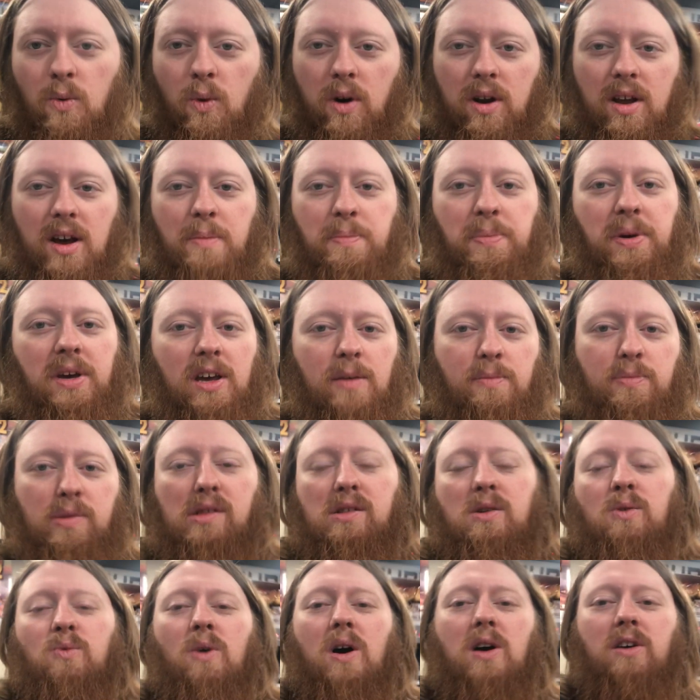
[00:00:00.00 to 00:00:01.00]
What up,
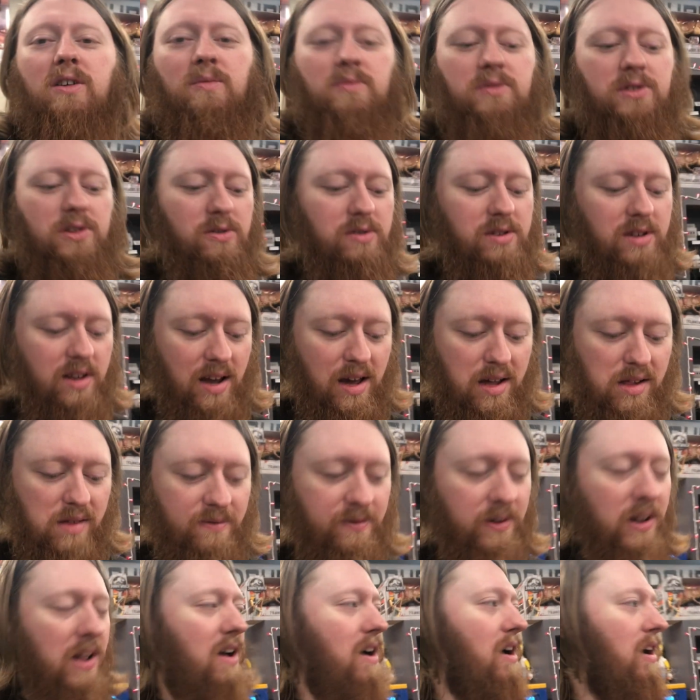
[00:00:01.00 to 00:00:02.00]
peeps? Welcome to today's
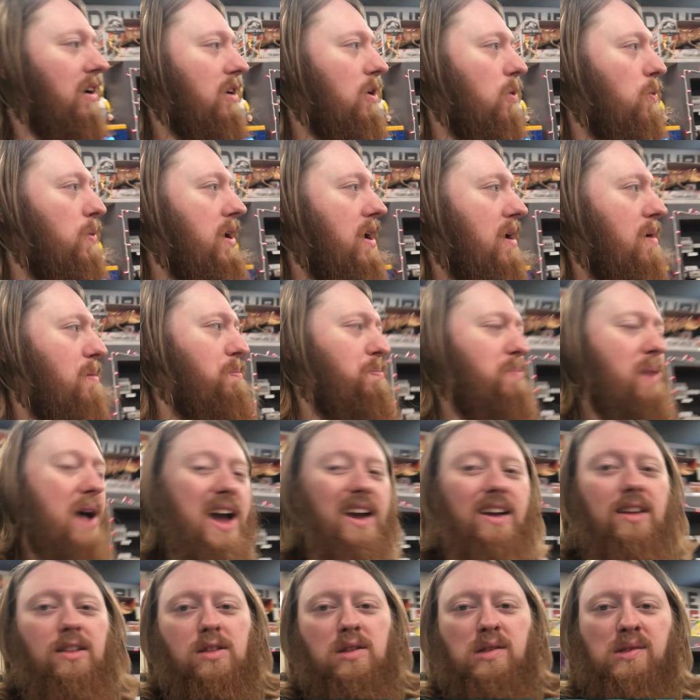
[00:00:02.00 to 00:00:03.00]
vlog. We are
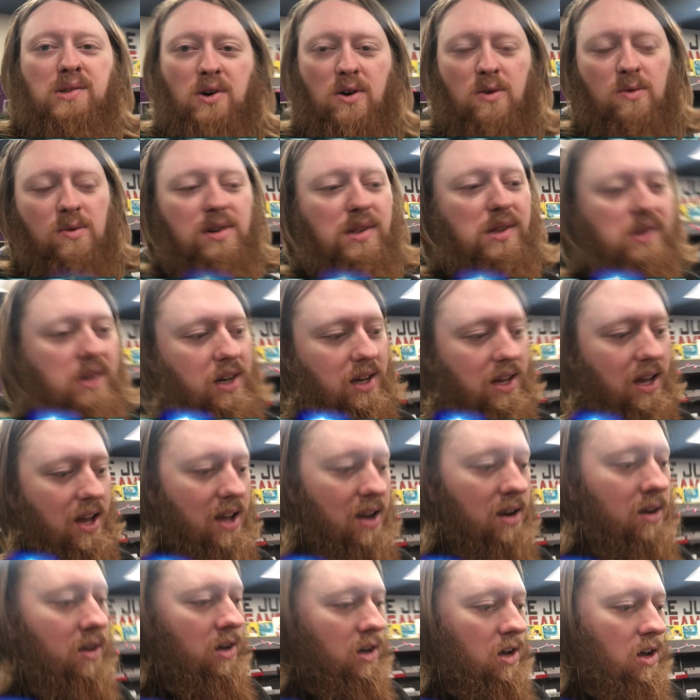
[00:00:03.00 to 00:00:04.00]
back at the store once
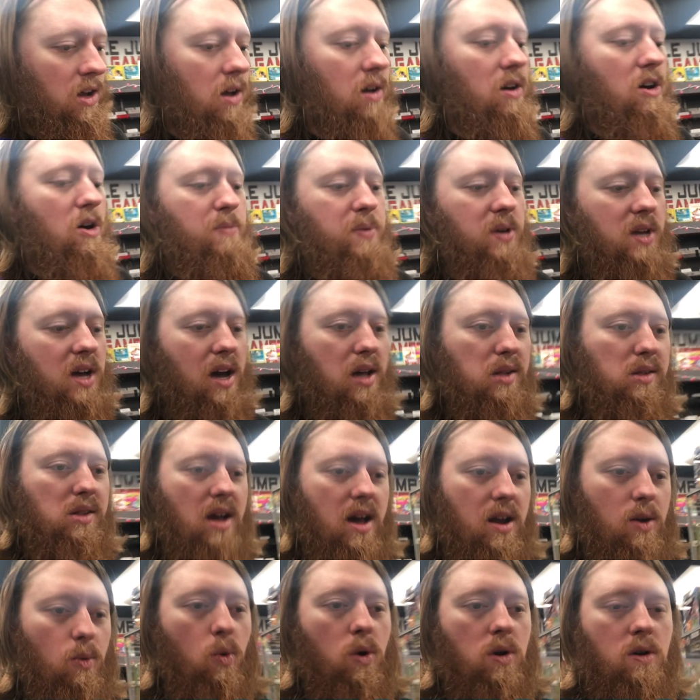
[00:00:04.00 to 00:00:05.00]
again. Hope you guys
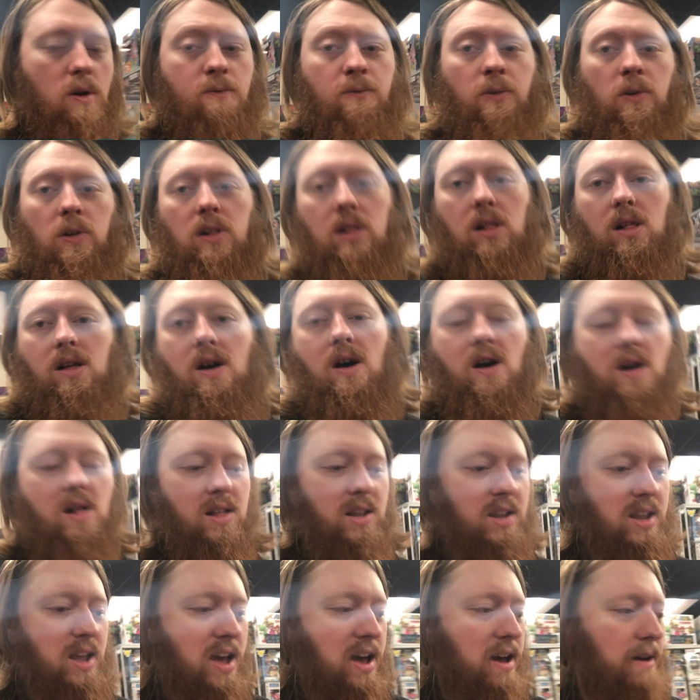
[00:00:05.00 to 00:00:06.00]
had a wonderful
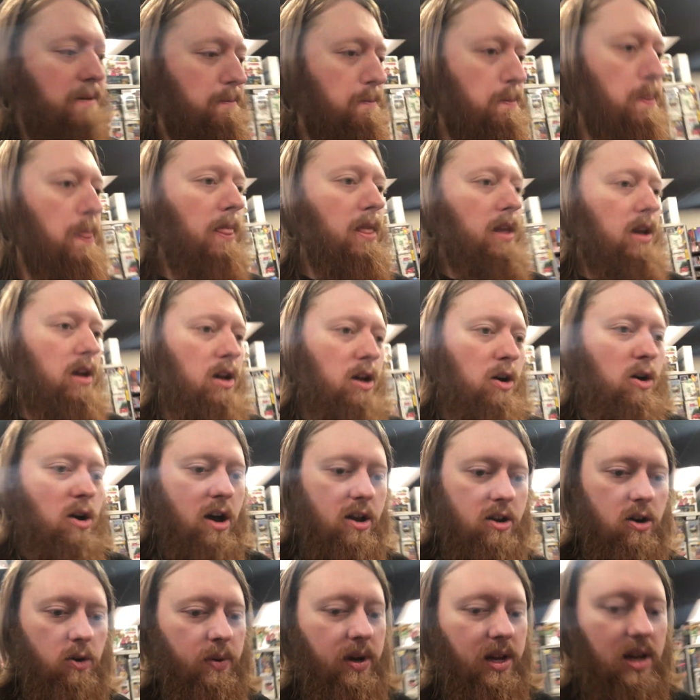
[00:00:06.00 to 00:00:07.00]
holiday.
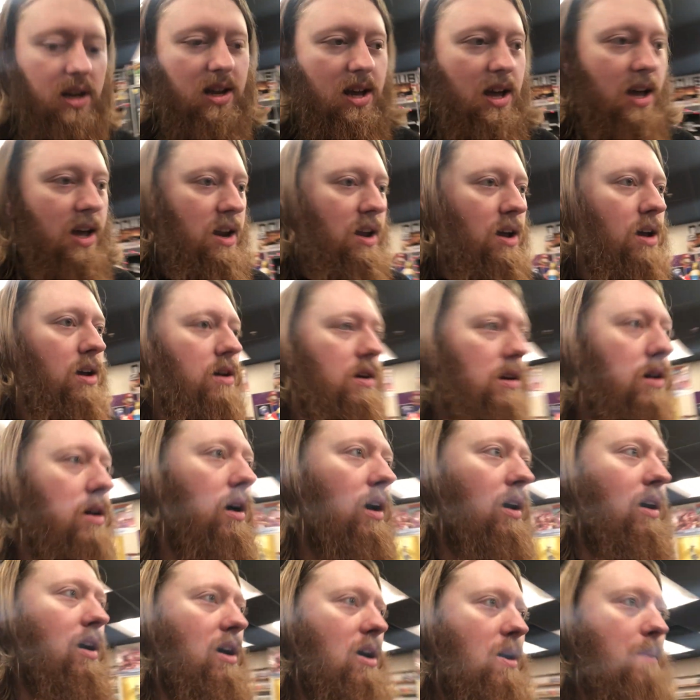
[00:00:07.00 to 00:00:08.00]
I know we did.
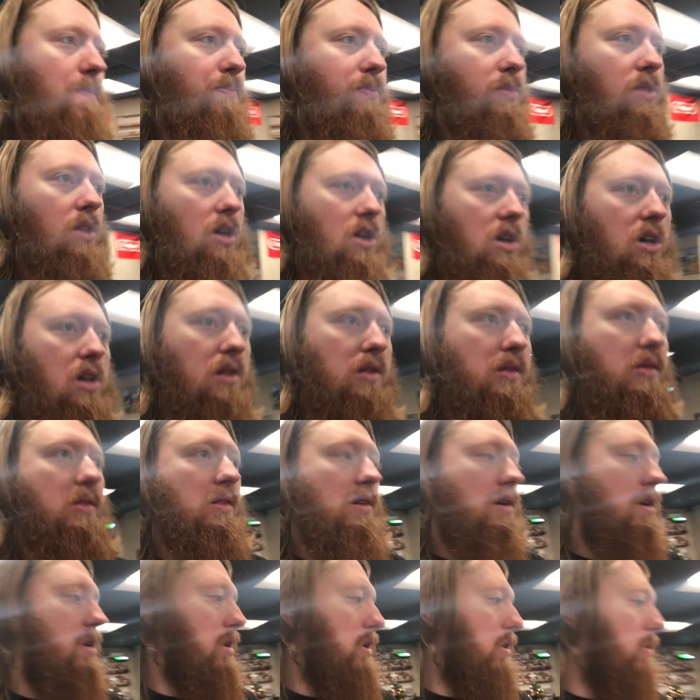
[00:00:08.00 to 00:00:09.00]
Um,
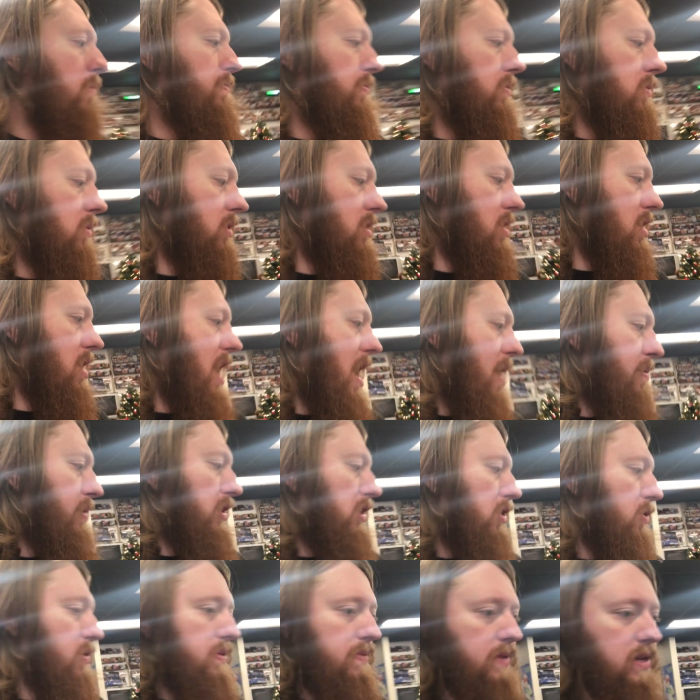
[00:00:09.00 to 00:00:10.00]
so,
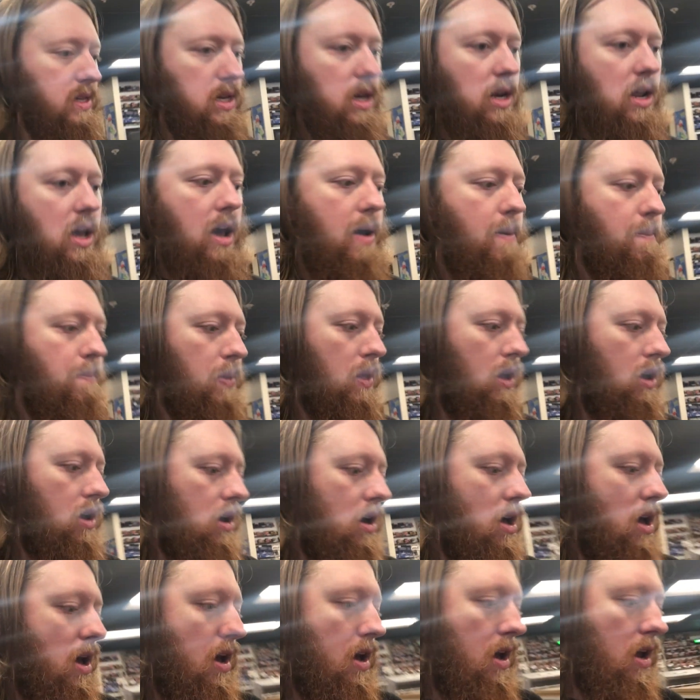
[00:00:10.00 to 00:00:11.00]
Abby's here with me today,
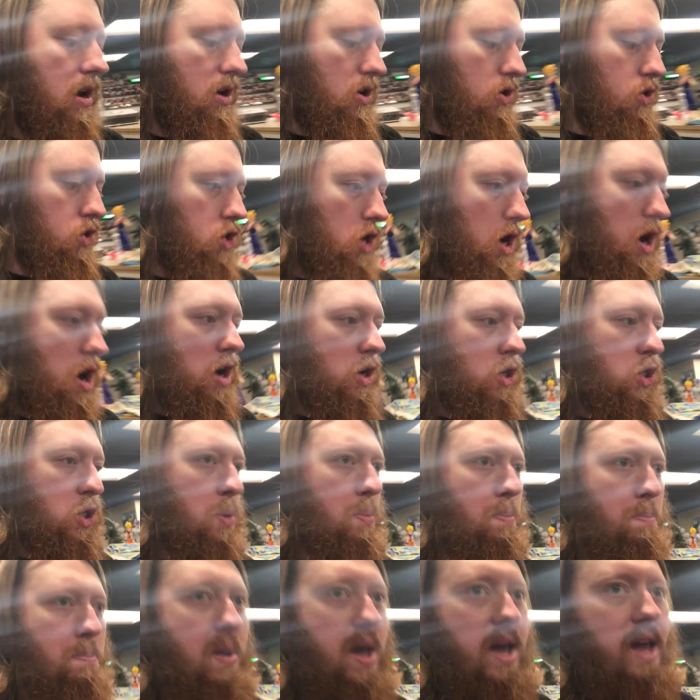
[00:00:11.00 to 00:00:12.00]
and Josh
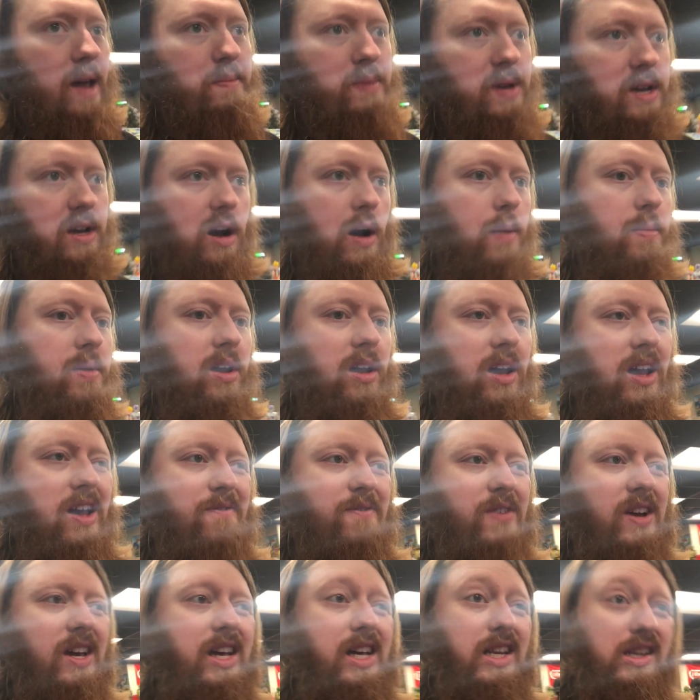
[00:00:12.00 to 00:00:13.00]
may be coming
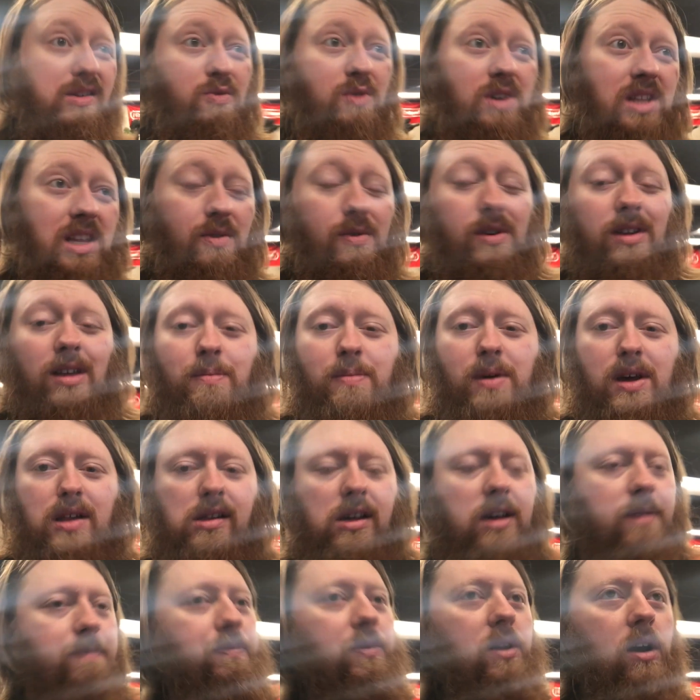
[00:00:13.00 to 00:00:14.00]
if it gets really, really
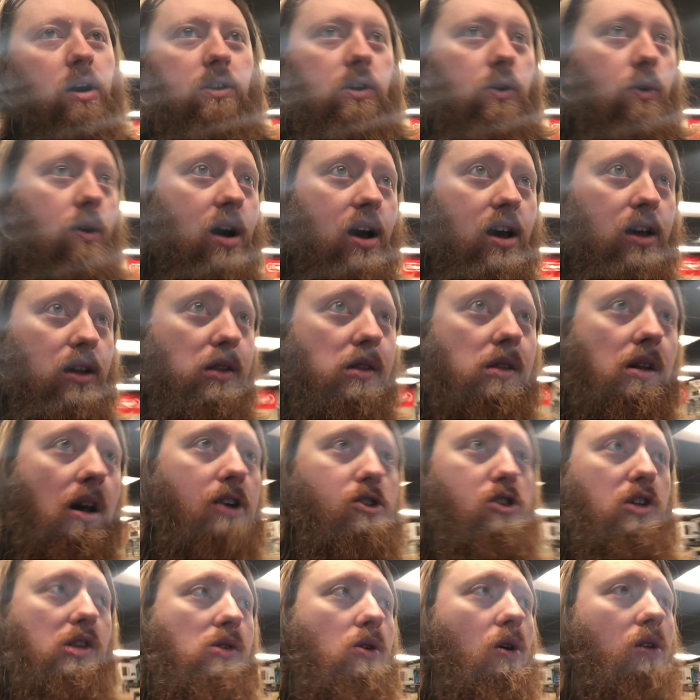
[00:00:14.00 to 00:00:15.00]
busy. Otherwise,
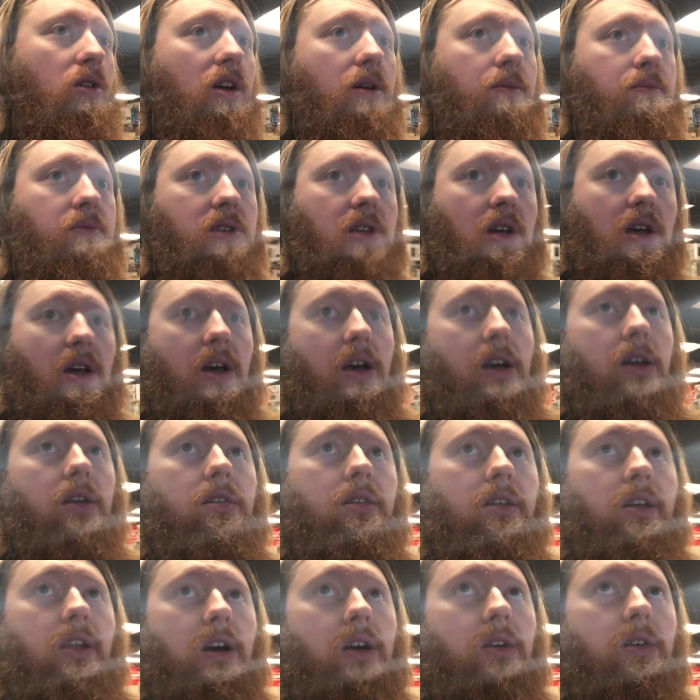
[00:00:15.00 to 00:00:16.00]
I just told him to,
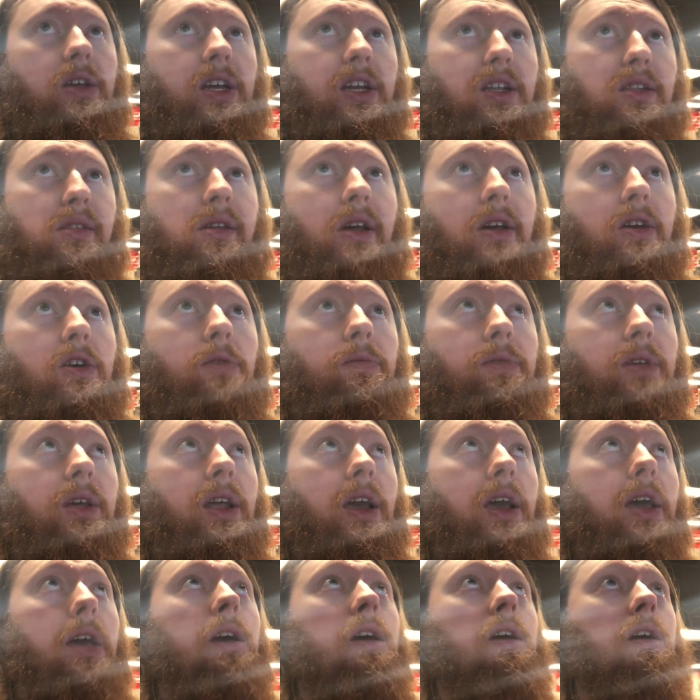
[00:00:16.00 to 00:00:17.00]
you know, he could stay home
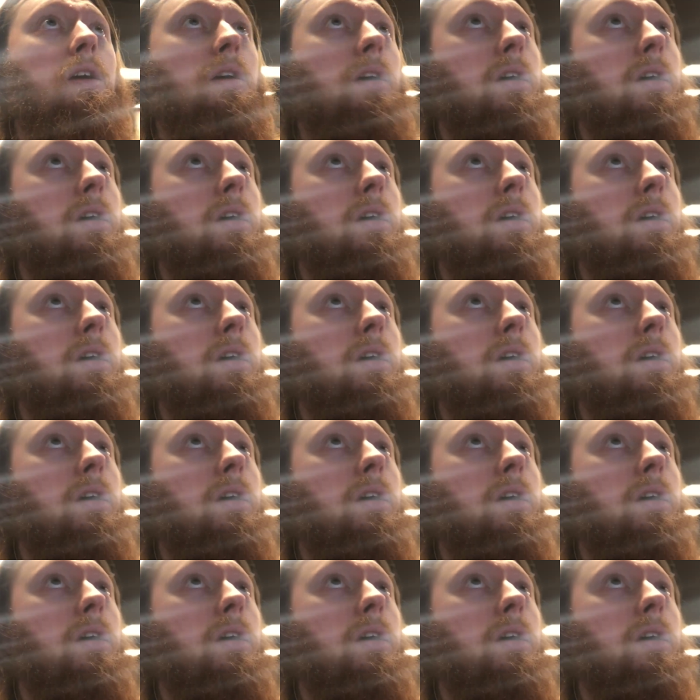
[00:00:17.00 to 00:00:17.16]
today.